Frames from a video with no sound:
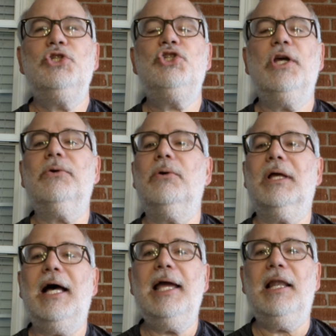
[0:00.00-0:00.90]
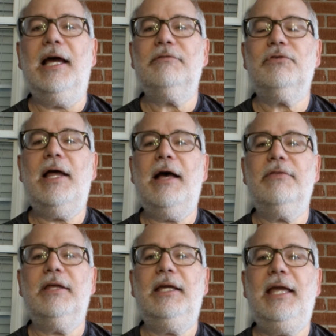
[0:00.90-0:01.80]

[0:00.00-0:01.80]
general guideline for how they